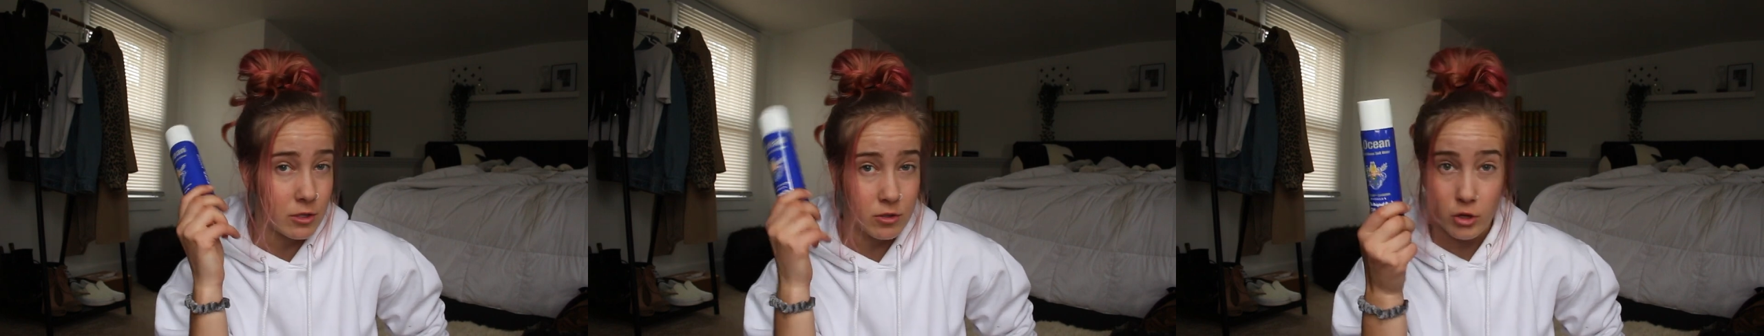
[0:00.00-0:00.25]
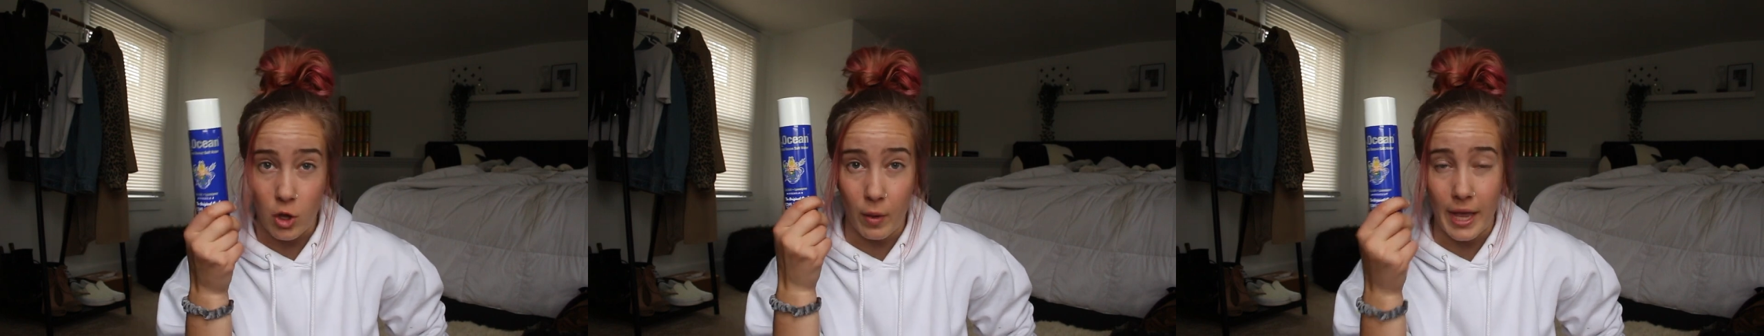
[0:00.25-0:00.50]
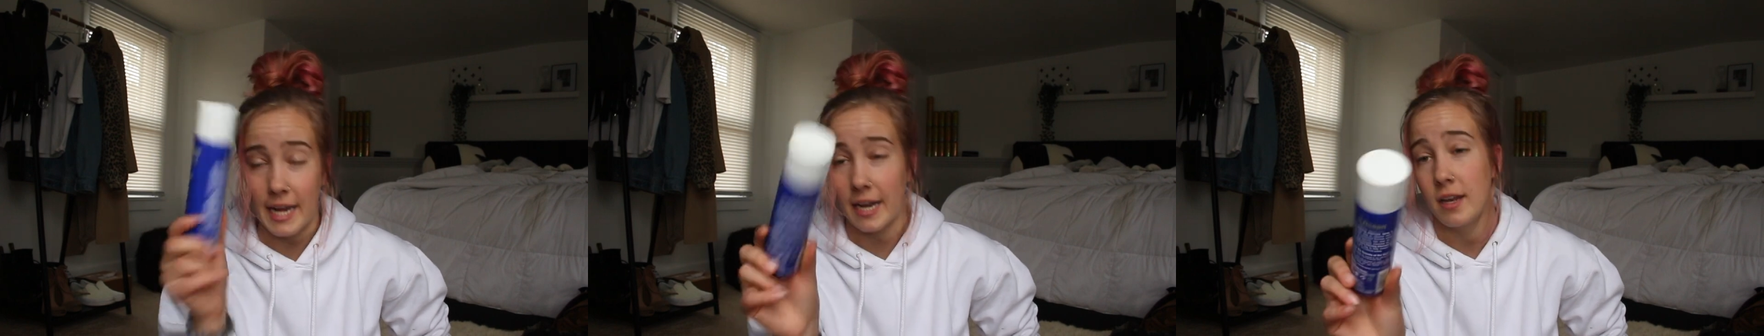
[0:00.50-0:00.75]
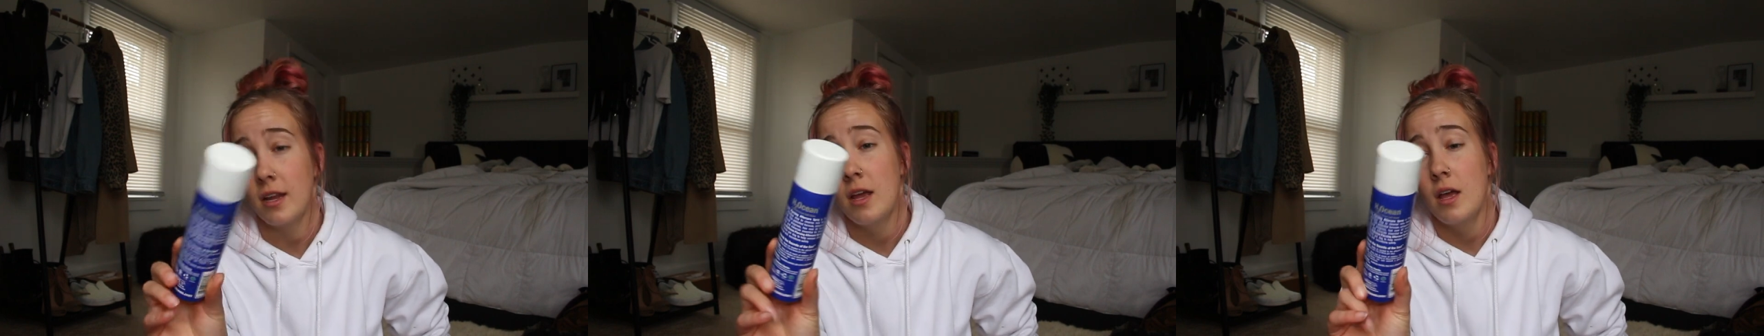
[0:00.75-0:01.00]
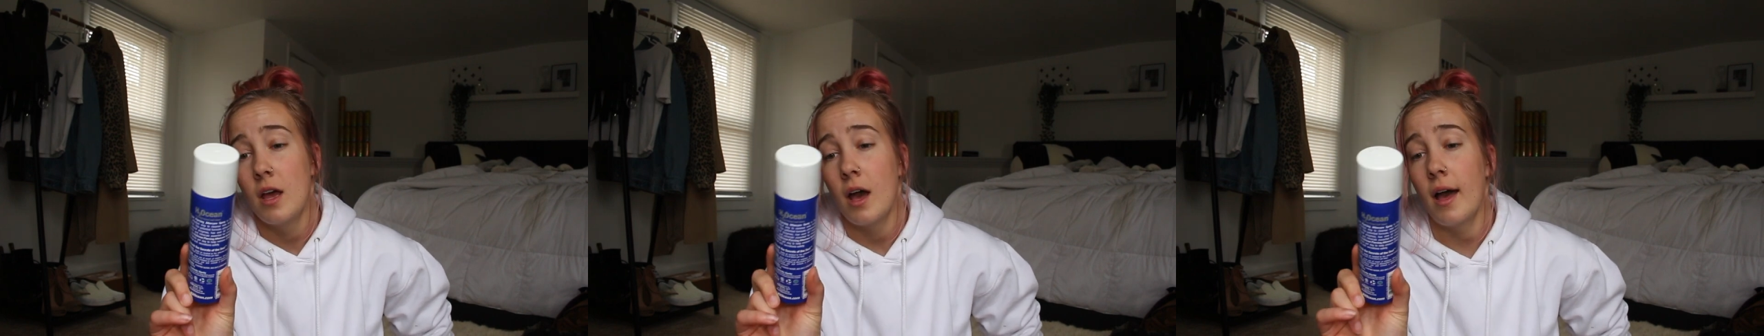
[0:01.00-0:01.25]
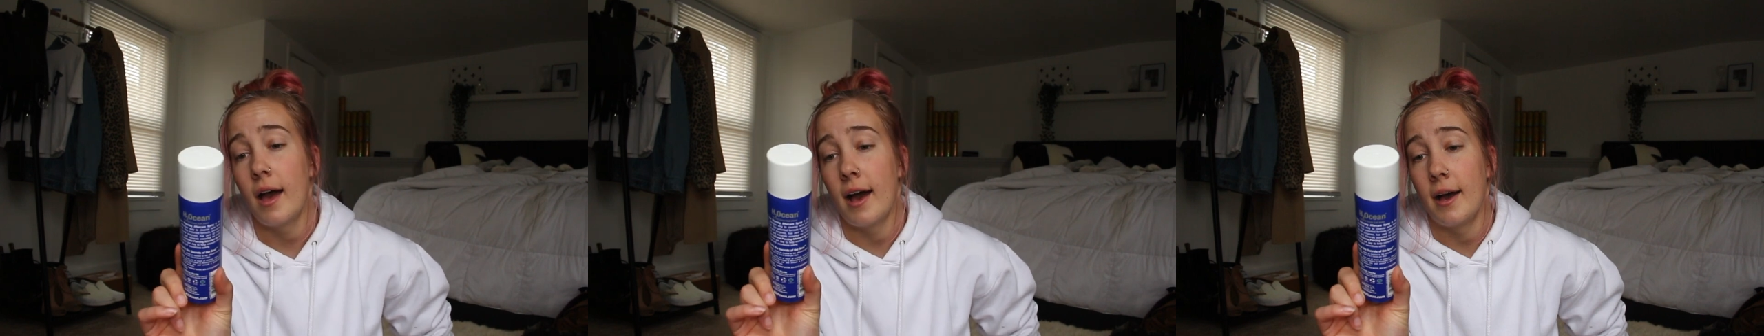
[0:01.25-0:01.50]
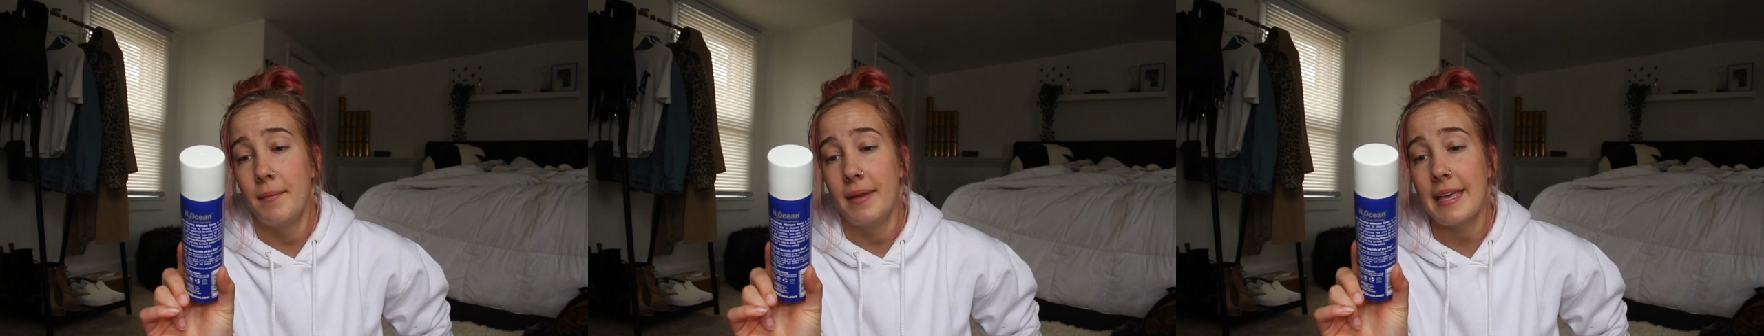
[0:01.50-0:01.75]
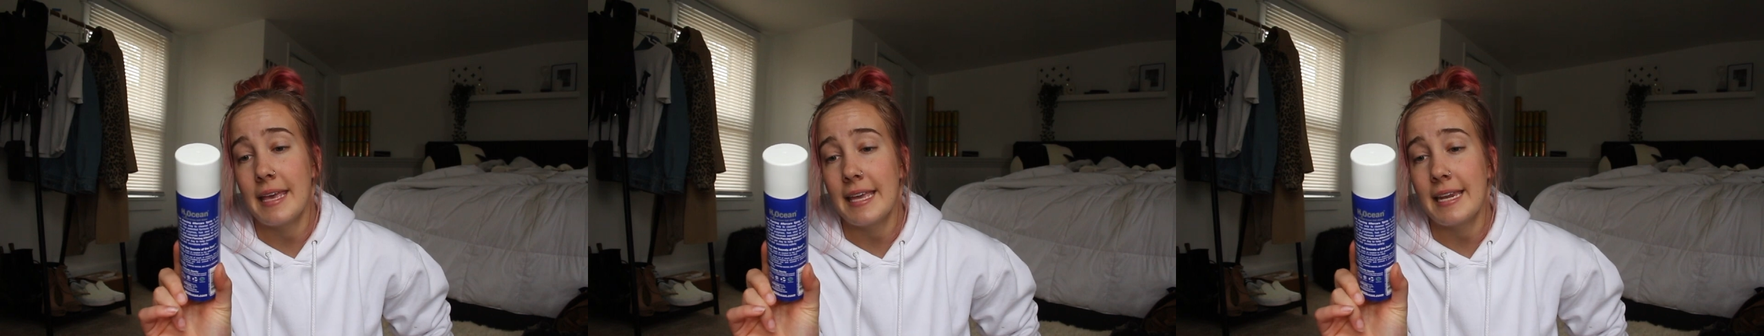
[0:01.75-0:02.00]
just go get it.
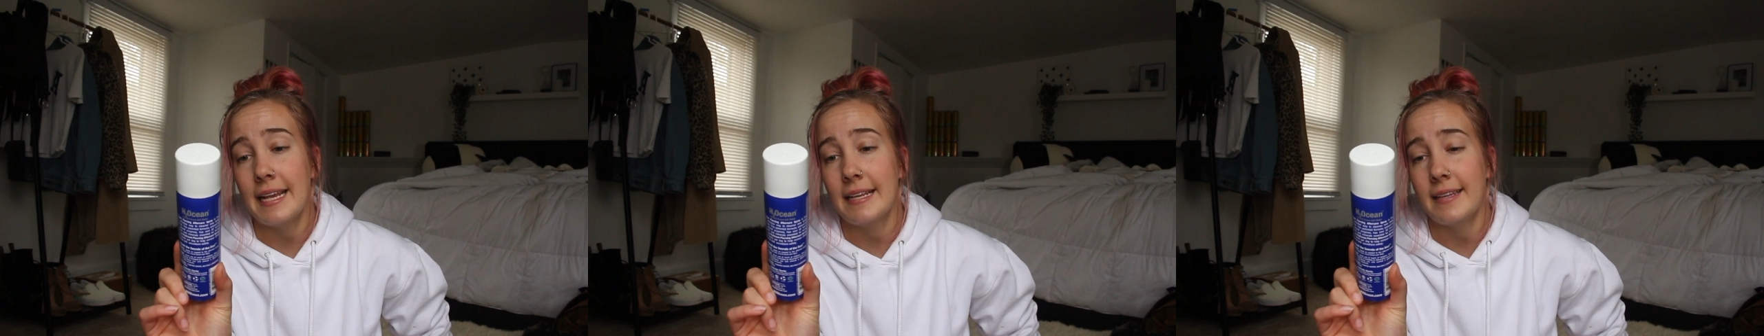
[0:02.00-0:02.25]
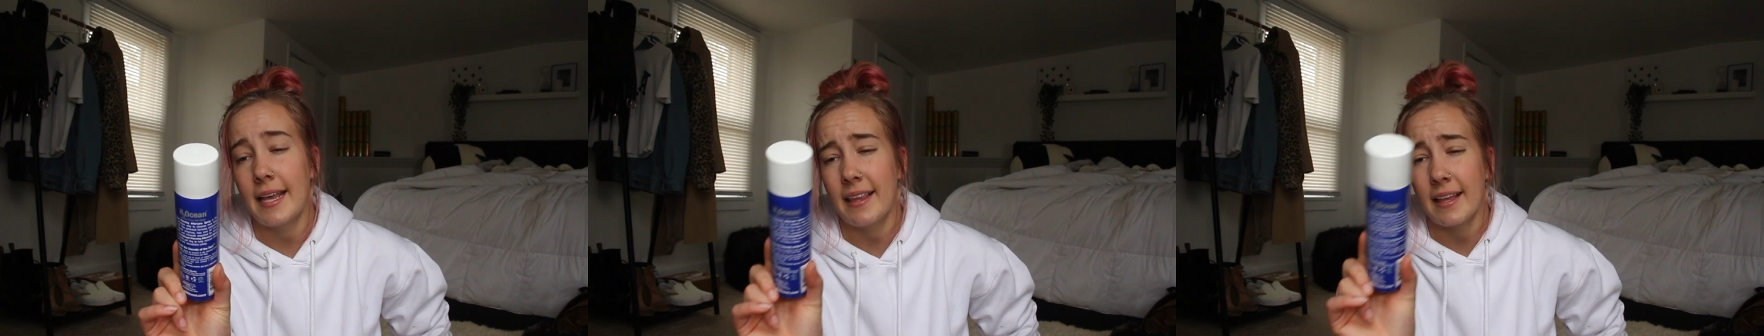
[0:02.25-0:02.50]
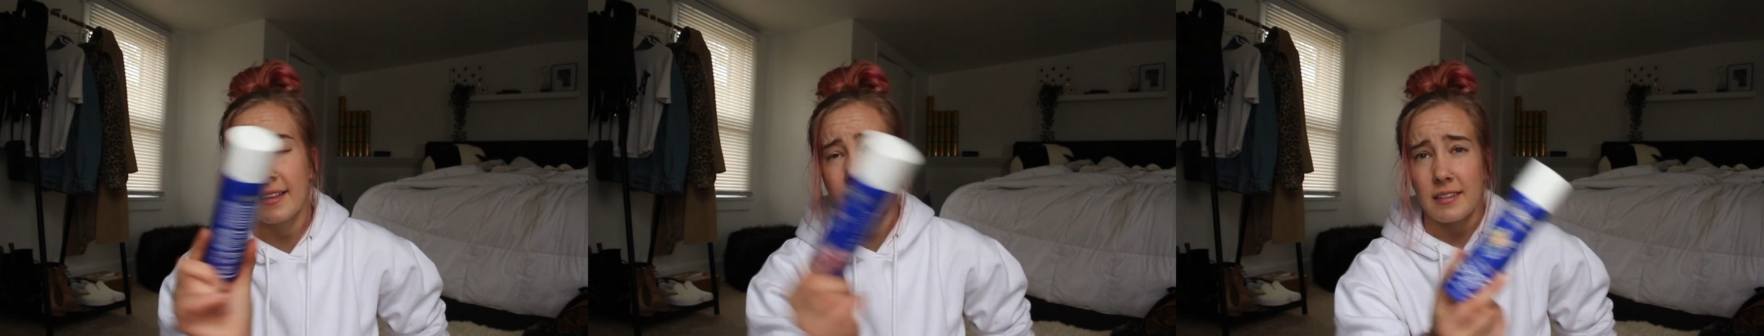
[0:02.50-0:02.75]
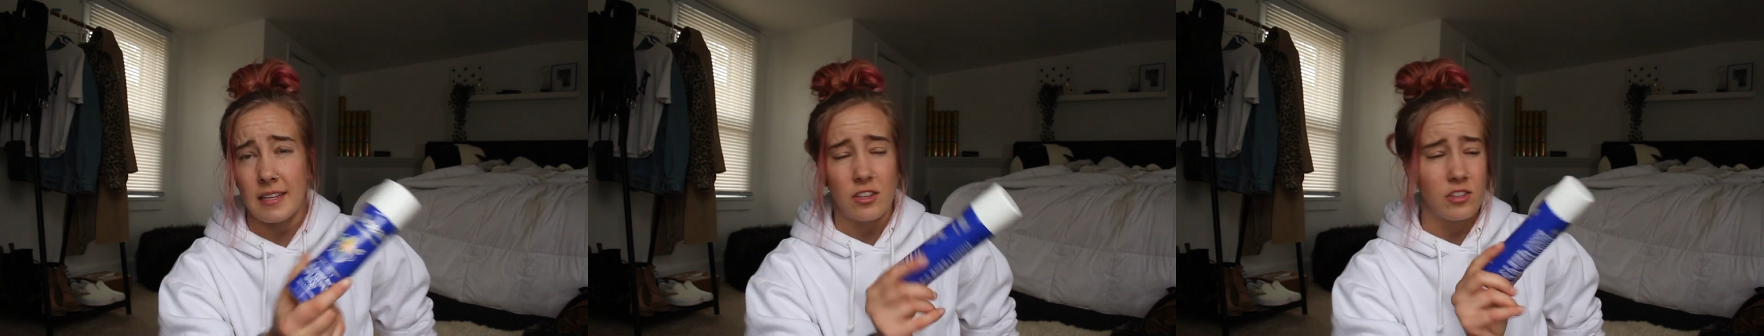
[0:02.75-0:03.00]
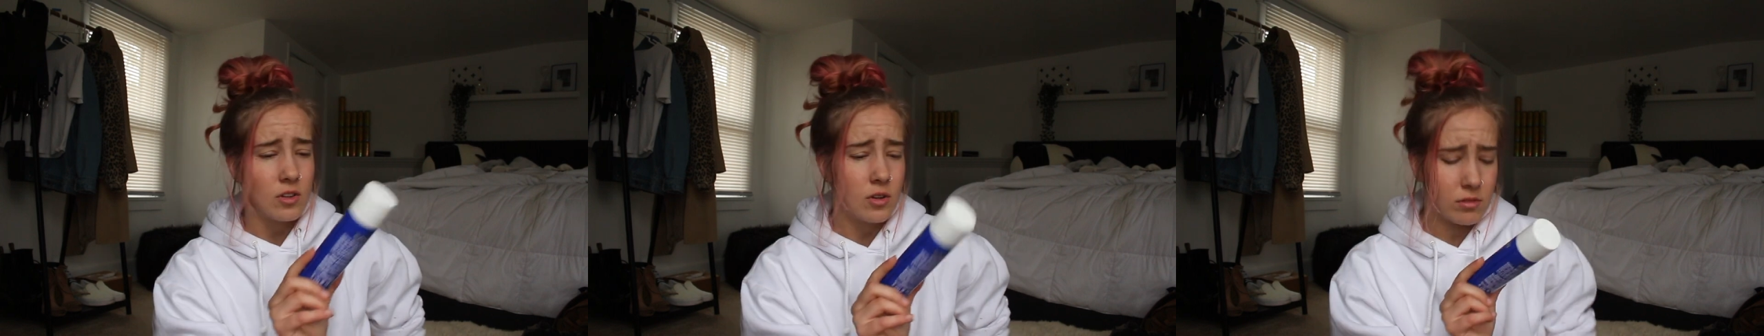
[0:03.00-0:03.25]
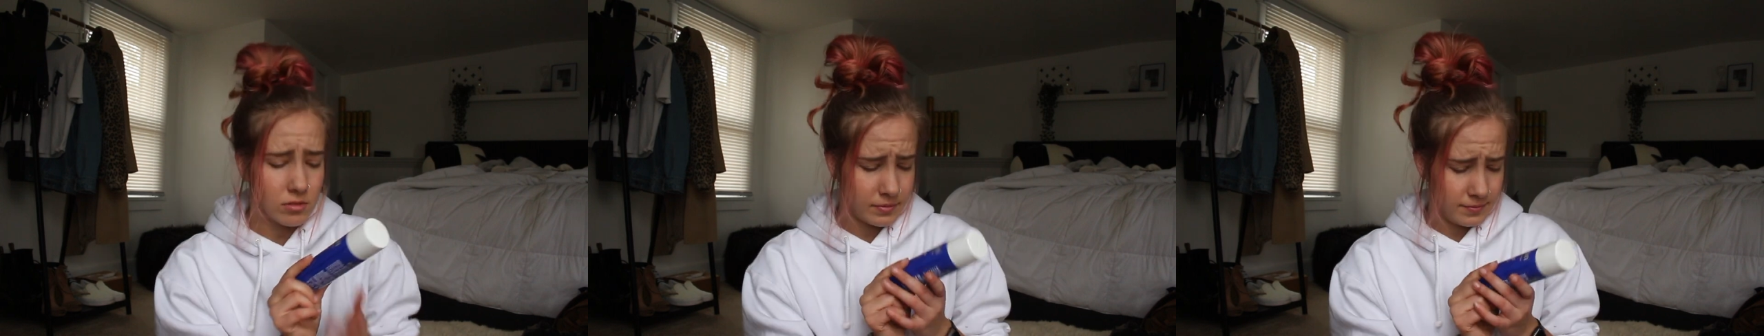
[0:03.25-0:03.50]
It is a, like, sea salt.